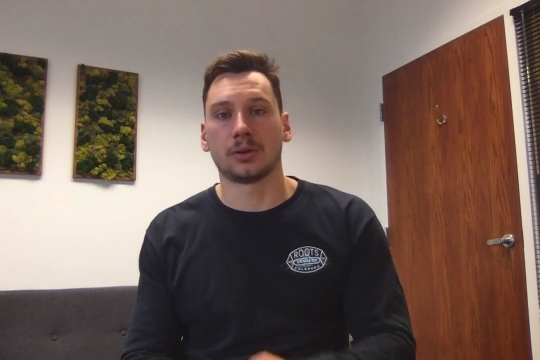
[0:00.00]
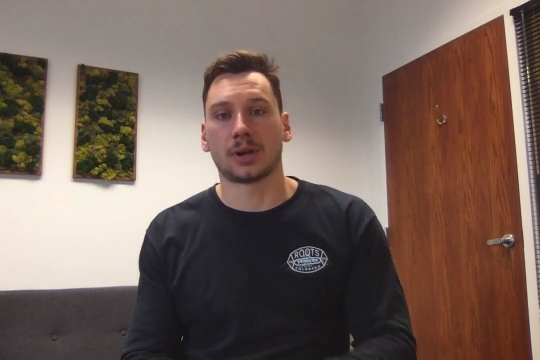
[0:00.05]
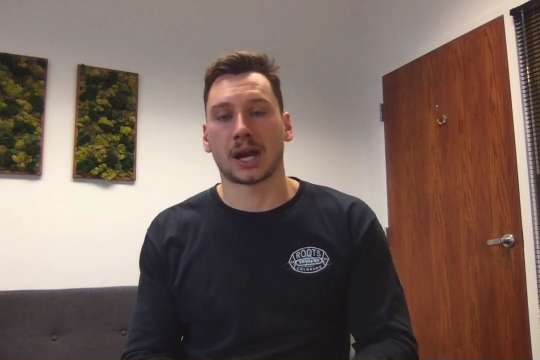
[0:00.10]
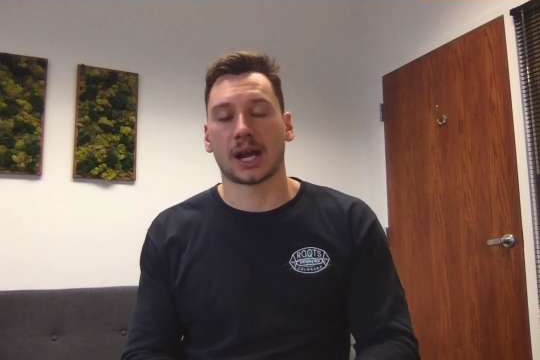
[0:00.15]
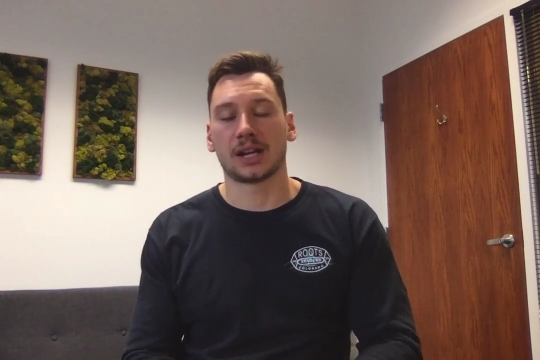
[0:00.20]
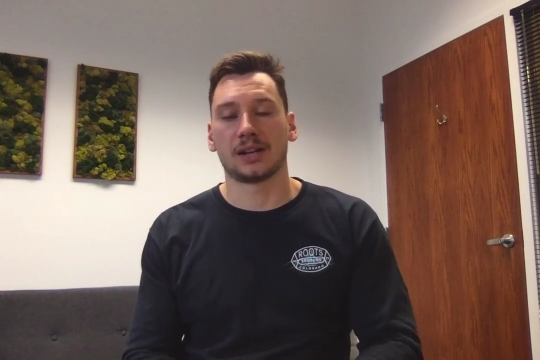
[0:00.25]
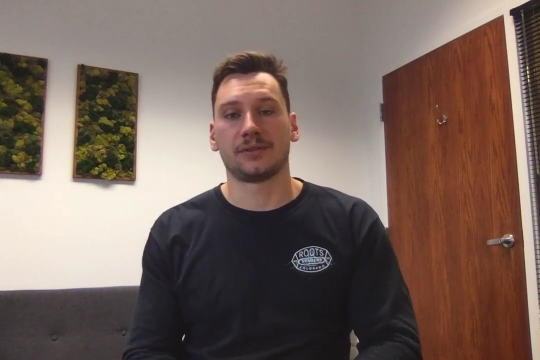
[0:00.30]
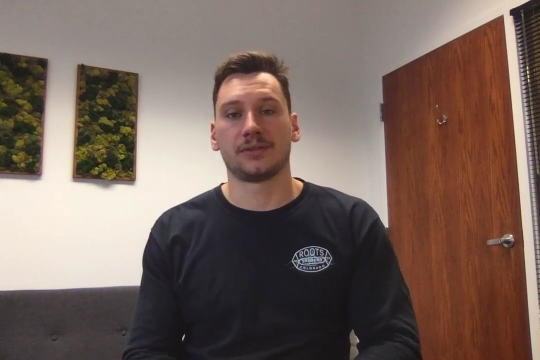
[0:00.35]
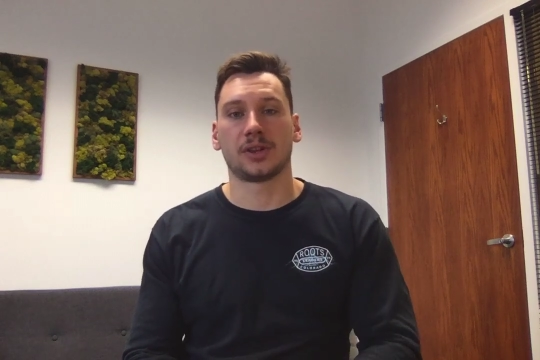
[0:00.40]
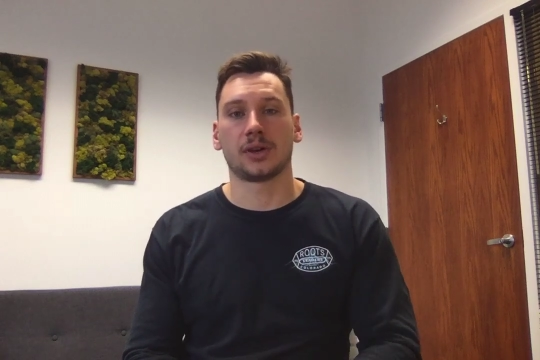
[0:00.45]

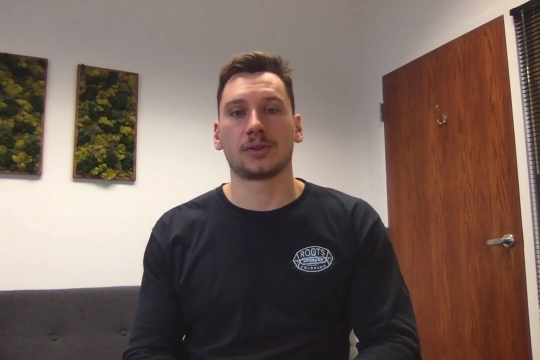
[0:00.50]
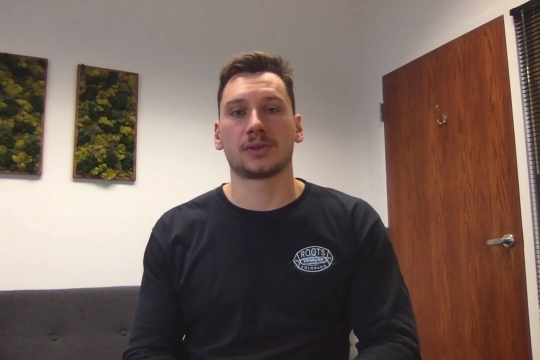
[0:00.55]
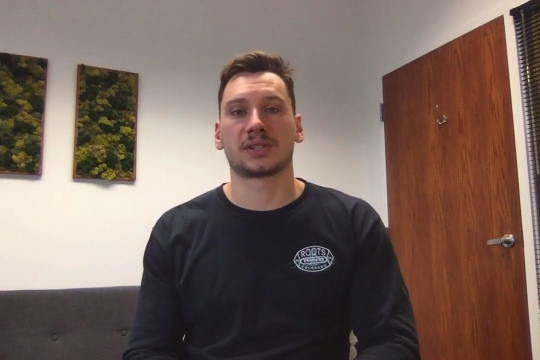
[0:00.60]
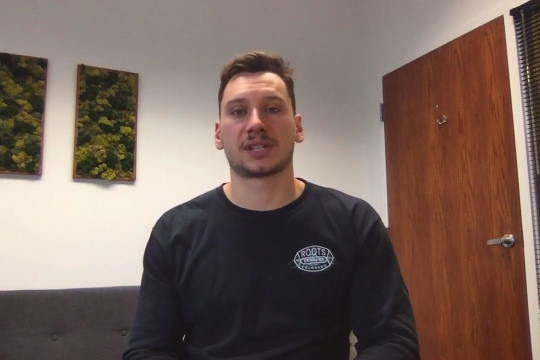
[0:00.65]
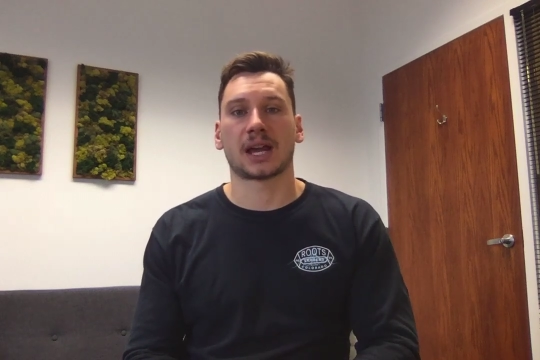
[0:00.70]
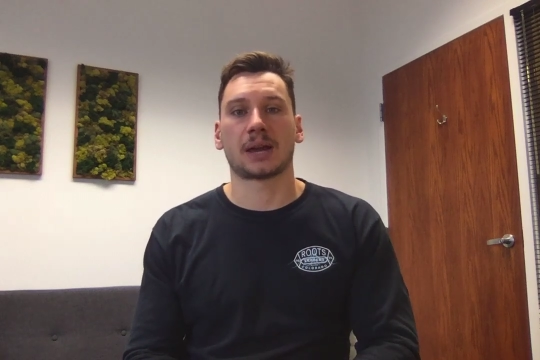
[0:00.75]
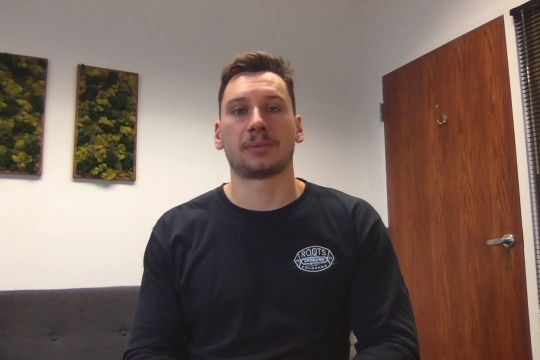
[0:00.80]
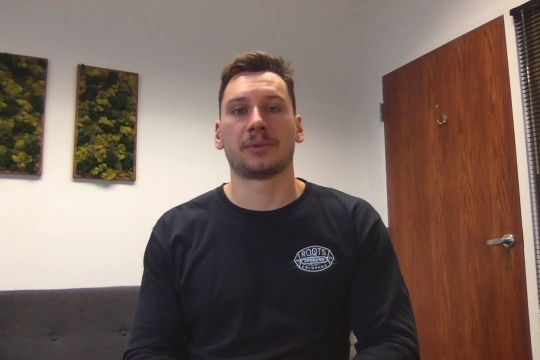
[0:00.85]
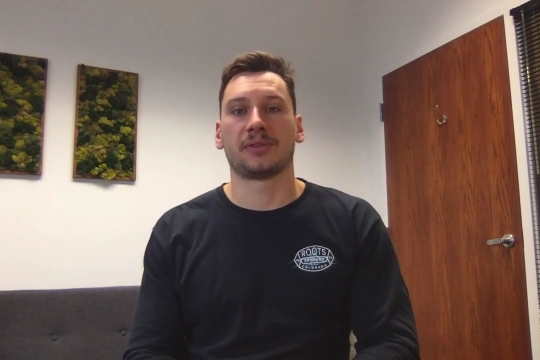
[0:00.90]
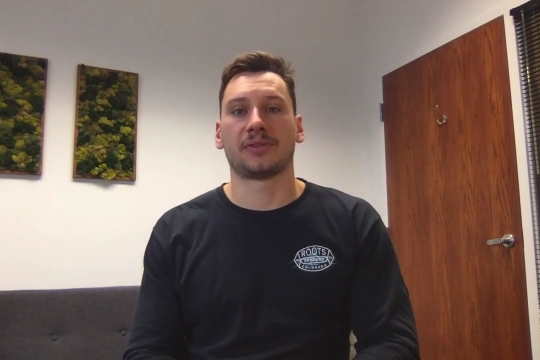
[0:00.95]
kind of those
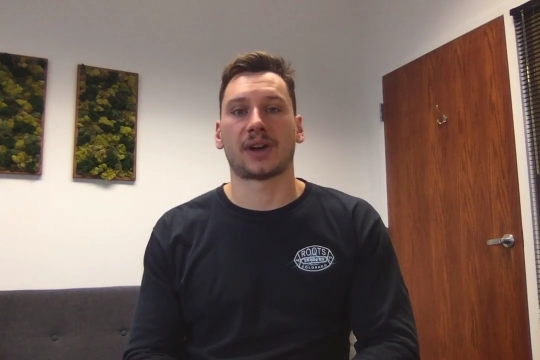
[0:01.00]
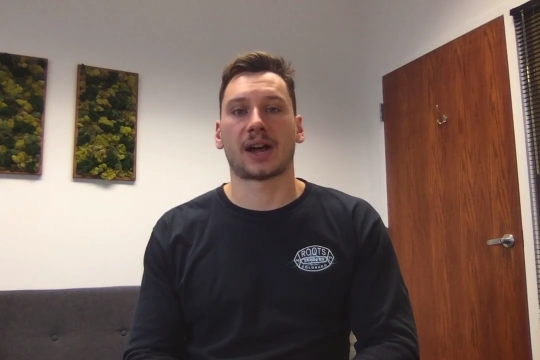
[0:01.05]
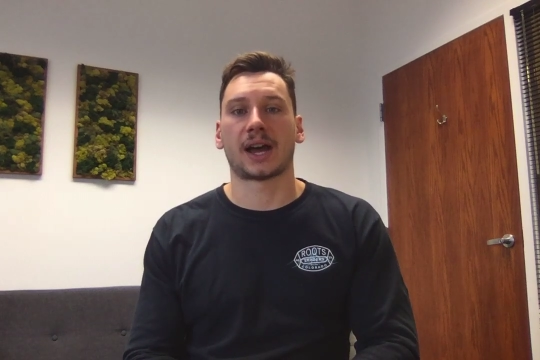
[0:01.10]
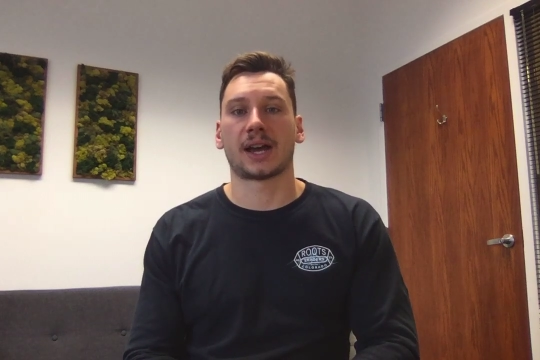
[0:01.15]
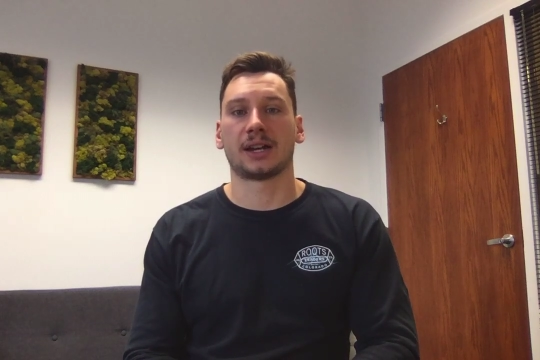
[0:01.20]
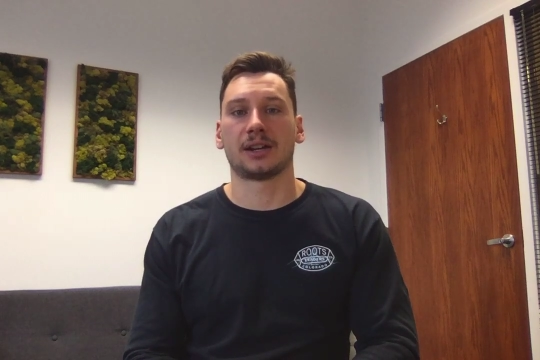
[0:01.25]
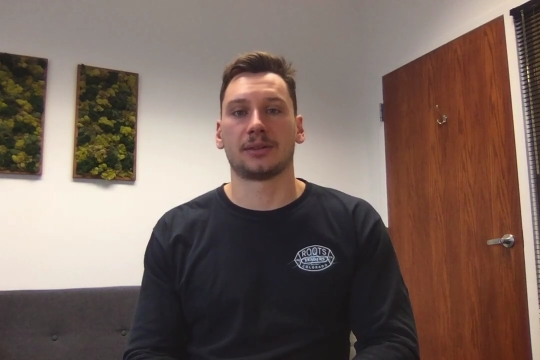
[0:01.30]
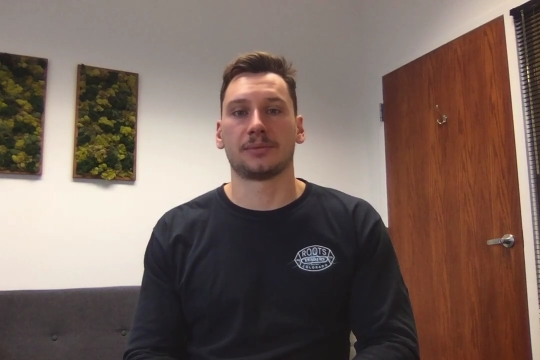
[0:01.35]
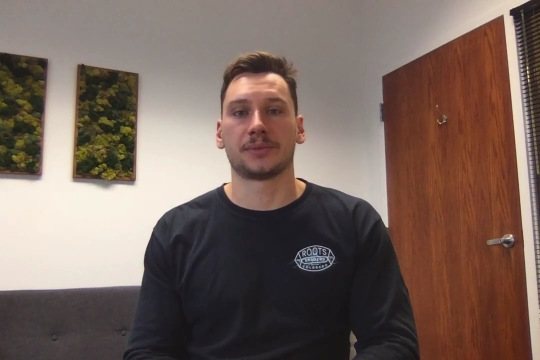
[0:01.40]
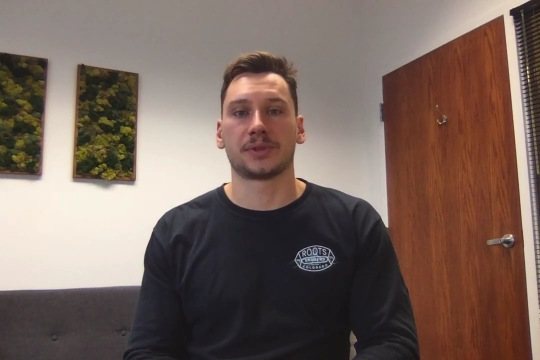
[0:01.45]
type of
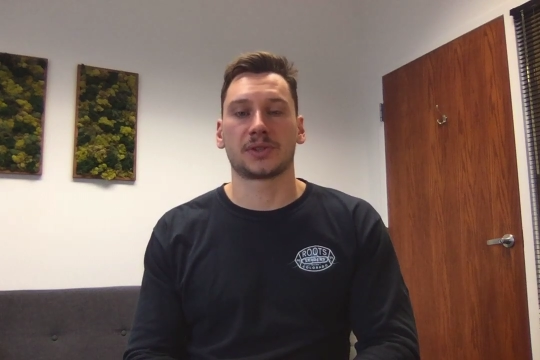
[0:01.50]
items.